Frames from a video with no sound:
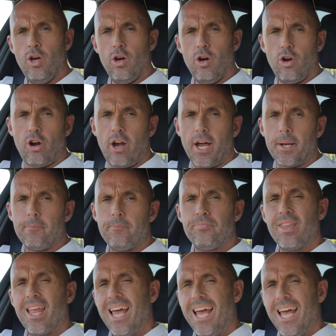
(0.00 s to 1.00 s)
Alright,
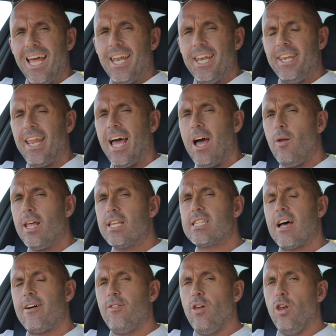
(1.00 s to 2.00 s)
now
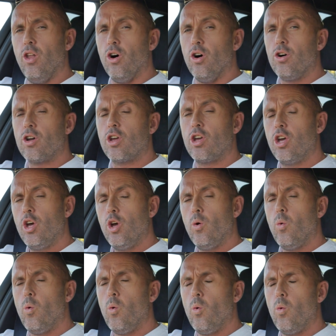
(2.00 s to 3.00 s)
let's have a look
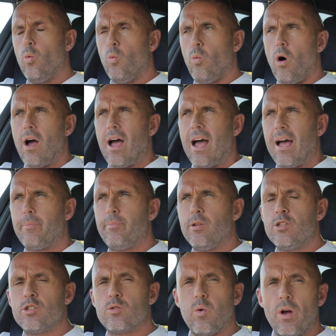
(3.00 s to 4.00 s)
what
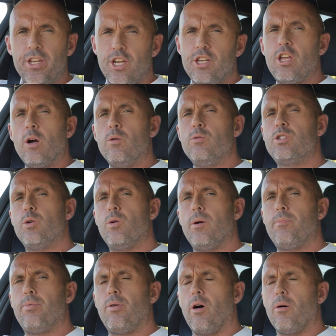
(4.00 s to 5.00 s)
happens when you don't do
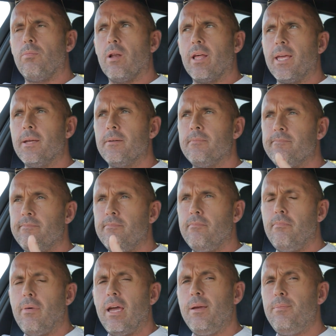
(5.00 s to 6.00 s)
it properly.
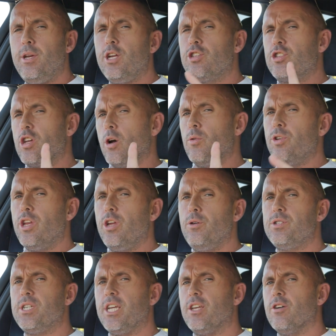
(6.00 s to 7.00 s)
Maybe you don't
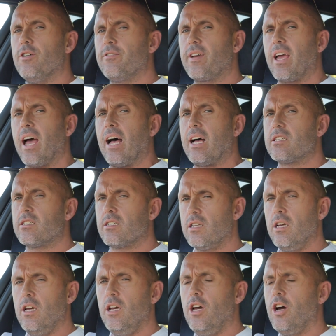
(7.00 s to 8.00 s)
use enough gas,
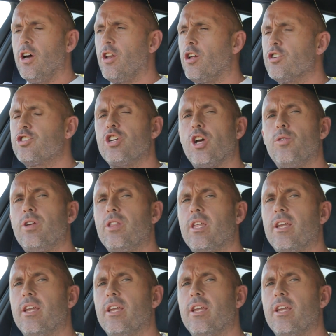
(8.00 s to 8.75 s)
and I'll show you the